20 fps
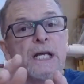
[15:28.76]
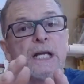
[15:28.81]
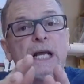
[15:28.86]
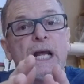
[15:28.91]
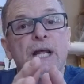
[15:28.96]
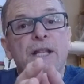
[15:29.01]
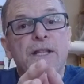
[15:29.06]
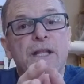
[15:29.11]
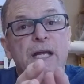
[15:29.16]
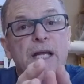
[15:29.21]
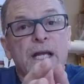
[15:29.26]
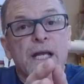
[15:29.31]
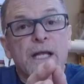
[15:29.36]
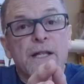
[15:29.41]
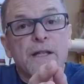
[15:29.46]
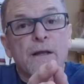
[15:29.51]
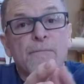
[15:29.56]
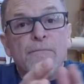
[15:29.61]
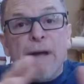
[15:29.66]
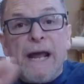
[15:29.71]
in
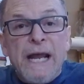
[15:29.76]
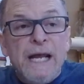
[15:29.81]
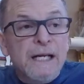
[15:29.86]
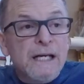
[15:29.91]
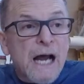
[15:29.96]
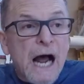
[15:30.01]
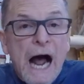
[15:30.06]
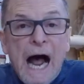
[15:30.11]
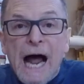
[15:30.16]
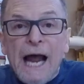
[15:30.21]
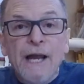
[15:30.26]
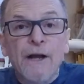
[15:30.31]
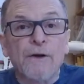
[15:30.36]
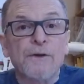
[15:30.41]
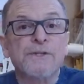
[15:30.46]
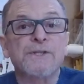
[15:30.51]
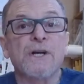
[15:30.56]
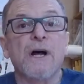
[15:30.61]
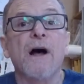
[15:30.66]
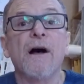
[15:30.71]
in the main
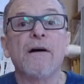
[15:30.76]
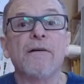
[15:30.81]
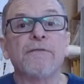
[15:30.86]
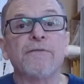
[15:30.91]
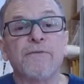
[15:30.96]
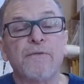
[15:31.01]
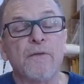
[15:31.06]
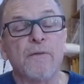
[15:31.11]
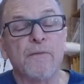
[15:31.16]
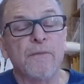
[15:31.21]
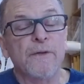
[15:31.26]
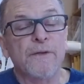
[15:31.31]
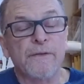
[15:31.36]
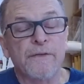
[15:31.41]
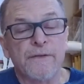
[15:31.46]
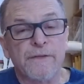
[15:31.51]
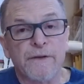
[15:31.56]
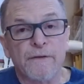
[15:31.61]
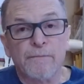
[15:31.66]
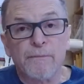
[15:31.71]
aisles of
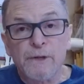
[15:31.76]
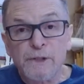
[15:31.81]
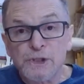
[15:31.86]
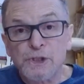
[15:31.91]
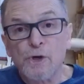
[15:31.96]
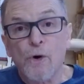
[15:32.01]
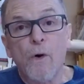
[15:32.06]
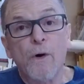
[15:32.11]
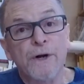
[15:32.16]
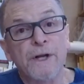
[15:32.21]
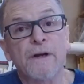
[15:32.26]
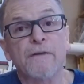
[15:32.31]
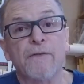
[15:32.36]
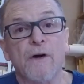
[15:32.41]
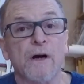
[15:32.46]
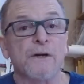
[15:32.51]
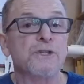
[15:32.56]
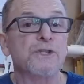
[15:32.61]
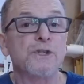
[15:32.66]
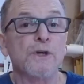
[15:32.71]
the majority of
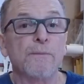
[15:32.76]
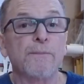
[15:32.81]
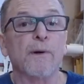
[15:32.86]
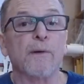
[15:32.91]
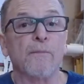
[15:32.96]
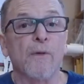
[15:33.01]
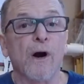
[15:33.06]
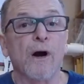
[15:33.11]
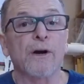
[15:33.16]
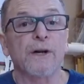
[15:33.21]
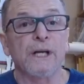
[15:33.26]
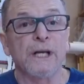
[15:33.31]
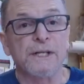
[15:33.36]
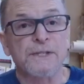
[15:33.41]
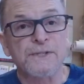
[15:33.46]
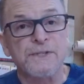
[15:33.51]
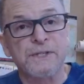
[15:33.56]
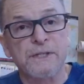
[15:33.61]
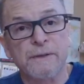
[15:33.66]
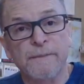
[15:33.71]
our
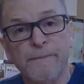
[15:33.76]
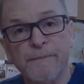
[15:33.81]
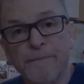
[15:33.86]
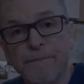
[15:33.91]
supermarkets.